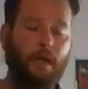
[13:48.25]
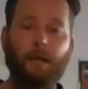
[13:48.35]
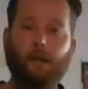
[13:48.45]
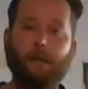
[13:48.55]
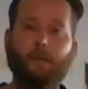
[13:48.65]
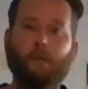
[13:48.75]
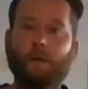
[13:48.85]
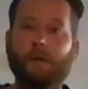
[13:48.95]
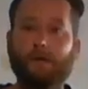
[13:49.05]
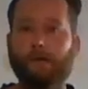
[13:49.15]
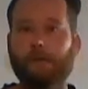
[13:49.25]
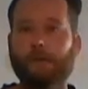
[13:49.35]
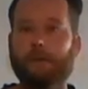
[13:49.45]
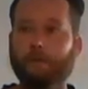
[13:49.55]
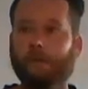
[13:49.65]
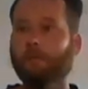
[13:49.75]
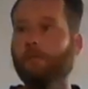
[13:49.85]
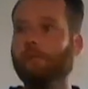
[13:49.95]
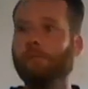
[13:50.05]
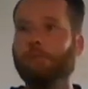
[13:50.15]
an in-depth way than just
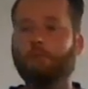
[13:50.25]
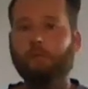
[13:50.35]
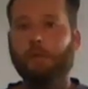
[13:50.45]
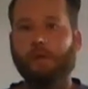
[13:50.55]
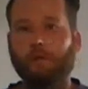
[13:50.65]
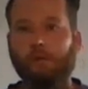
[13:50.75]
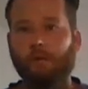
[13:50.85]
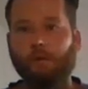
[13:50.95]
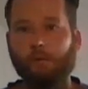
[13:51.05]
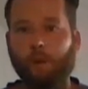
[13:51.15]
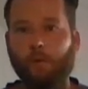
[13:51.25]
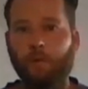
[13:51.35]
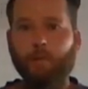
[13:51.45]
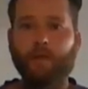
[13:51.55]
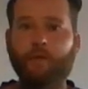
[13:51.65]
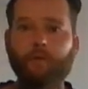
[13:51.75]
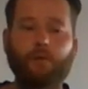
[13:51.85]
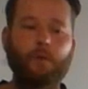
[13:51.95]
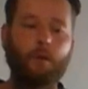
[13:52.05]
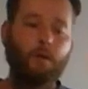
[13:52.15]
the way we normally do.